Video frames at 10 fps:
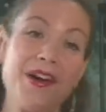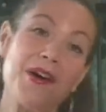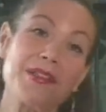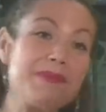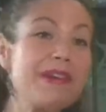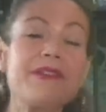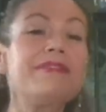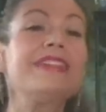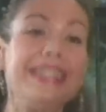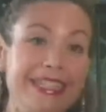Although we don't
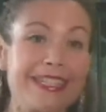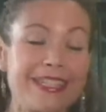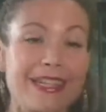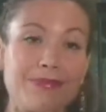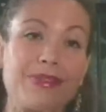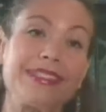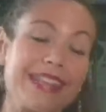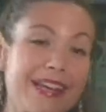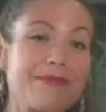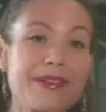even need to SkinPrint
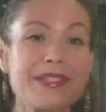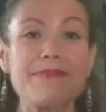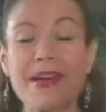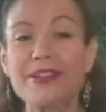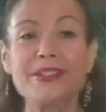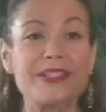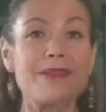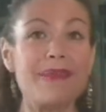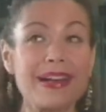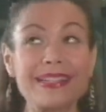later because the patients
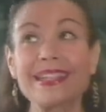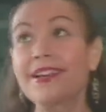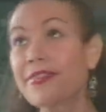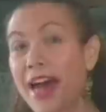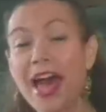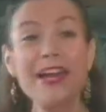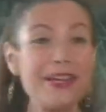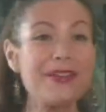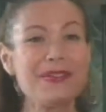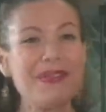come back and say,
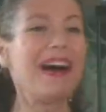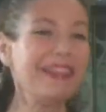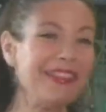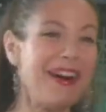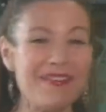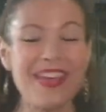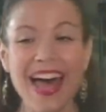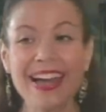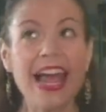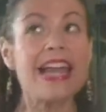thank you, I love
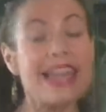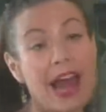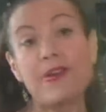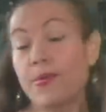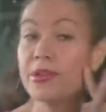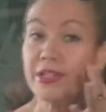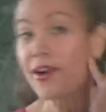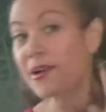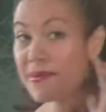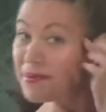that. Now can we
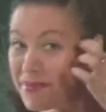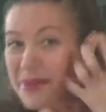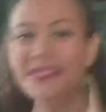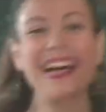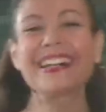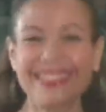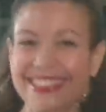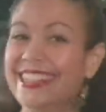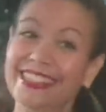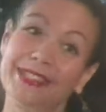talk about
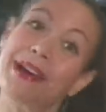Botox?